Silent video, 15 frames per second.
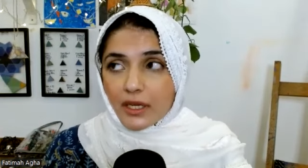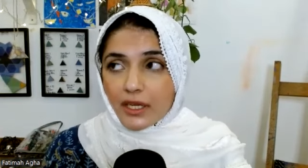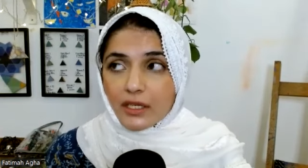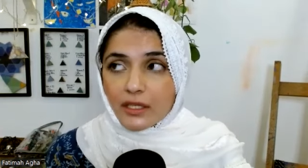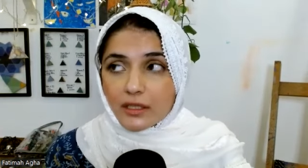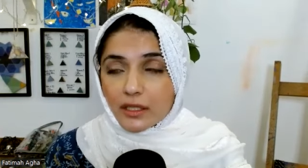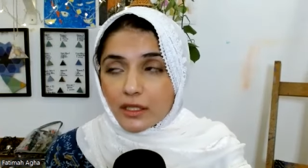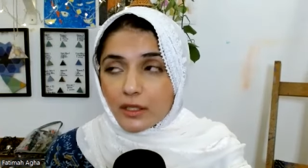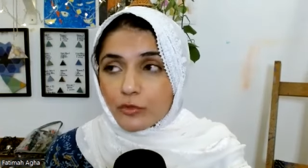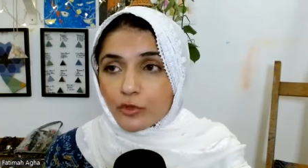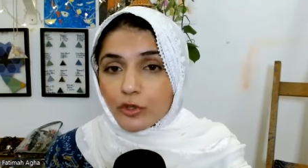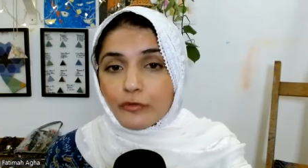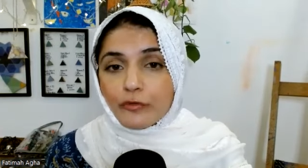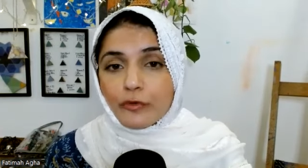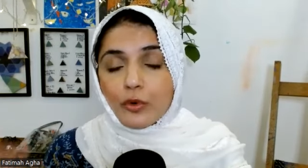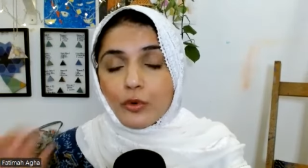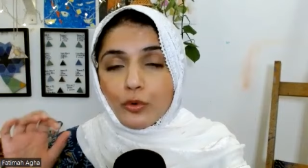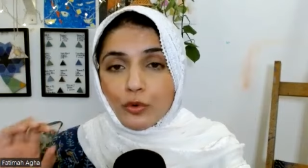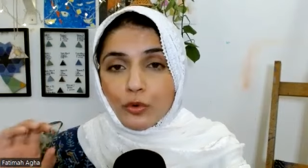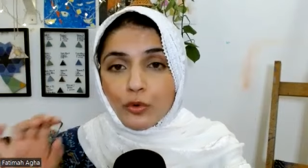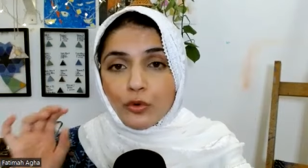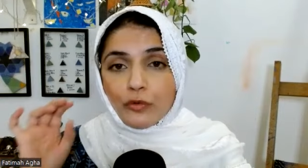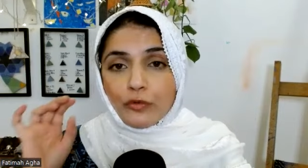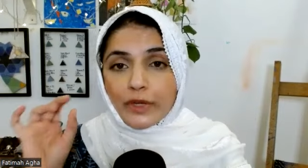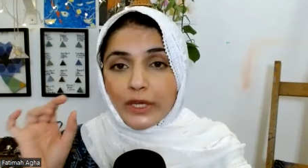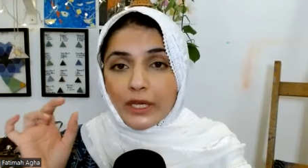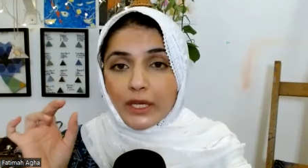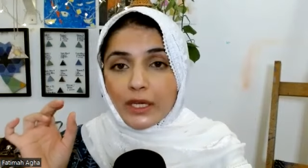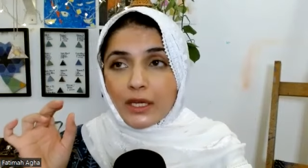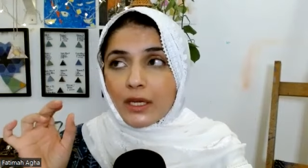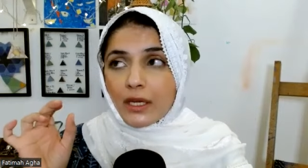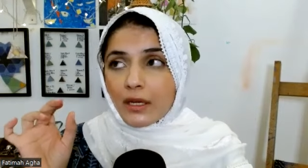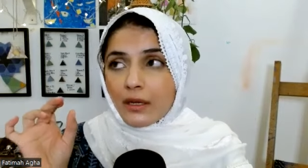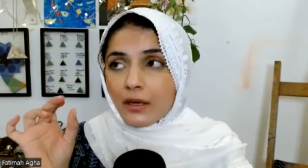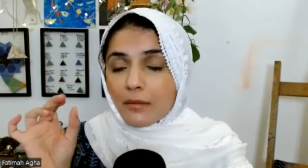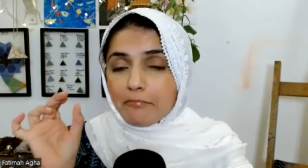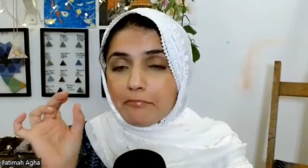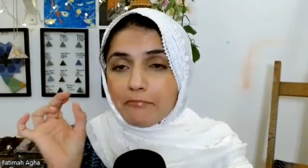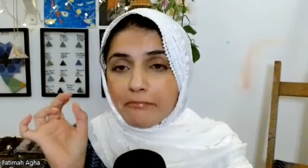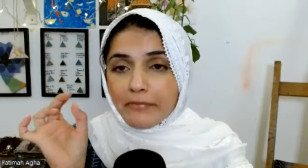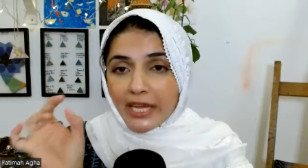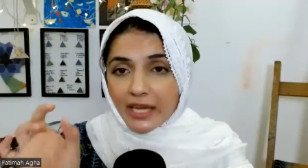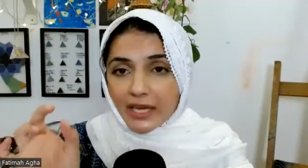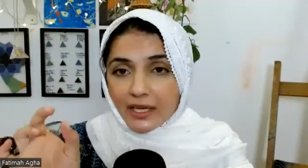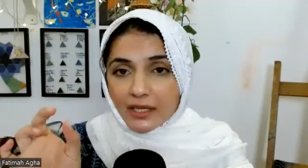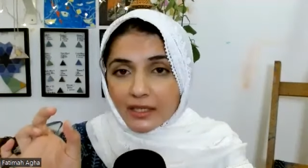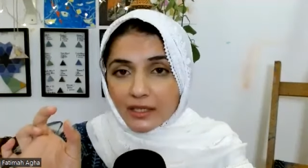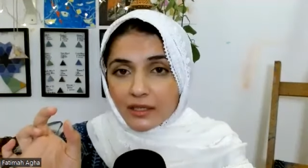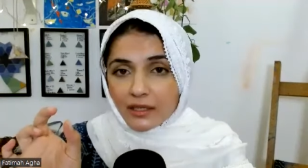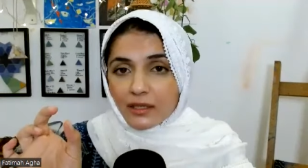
in terms of who we make